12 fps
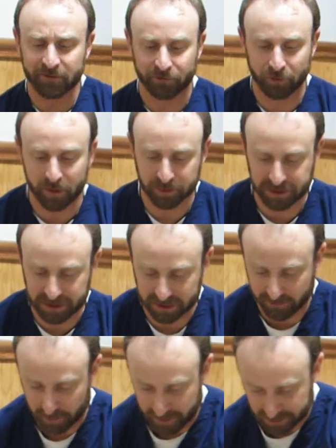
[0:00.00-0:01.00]
frequencies
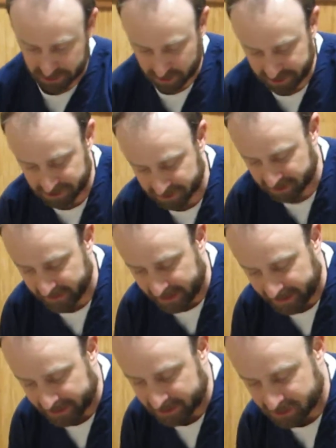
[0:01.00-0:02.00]
of administrations and that
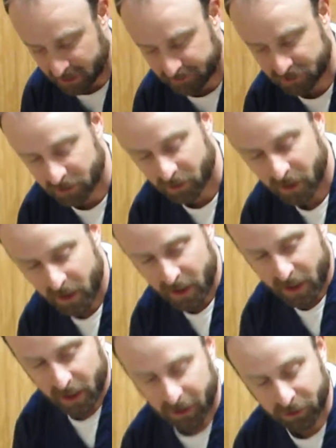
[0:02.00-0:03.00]
kind of stuff. So
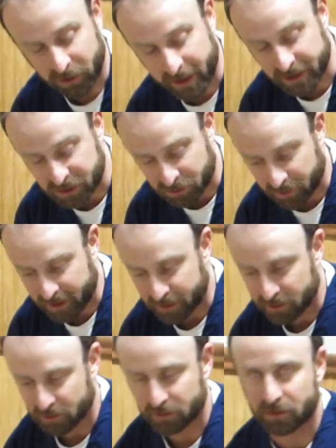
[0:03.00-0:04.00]
a good history
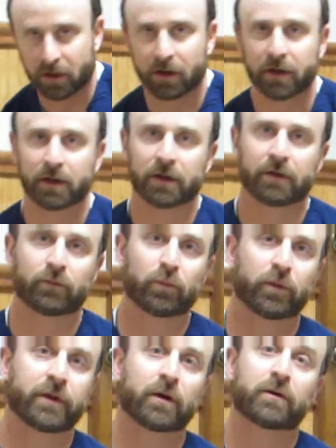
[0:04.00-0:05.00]
and talking
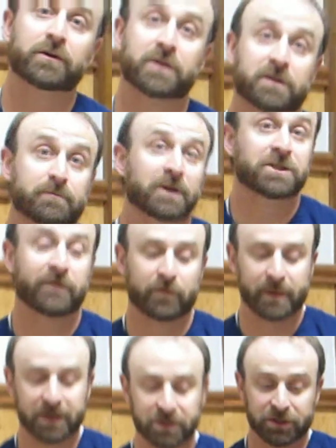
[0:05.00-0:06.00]
with the owners as much
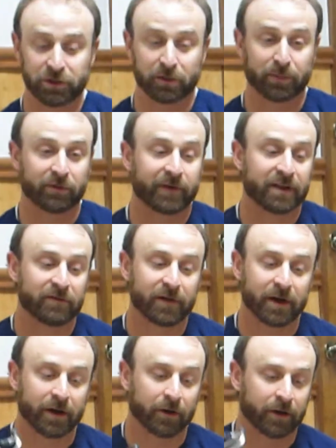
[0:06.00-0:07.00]
information as we can provide the
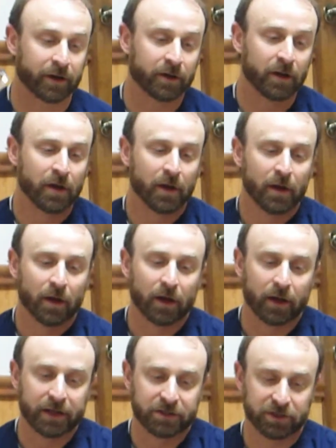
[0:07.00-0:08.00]
veterinarian.
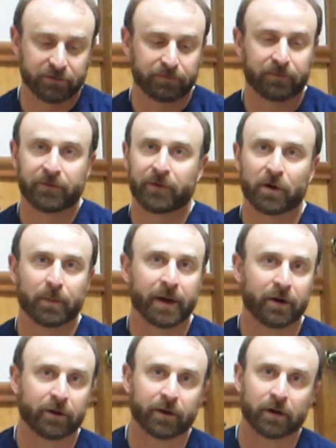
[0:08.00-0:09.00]
It's just far
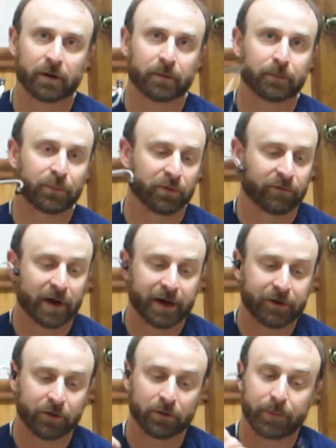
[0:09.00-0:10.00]
better, going to
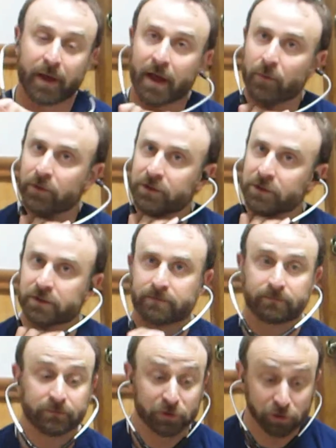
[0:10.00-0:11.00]
provide your pet with just
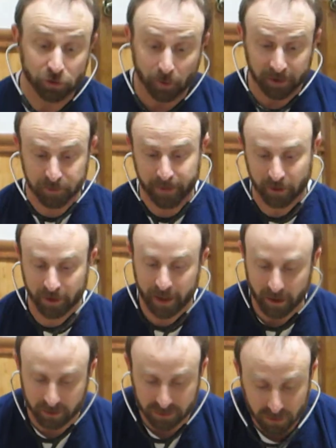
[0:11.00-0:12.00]
so much better
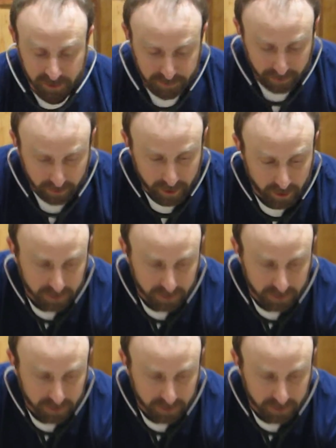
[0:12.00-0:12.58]
care, so much better care.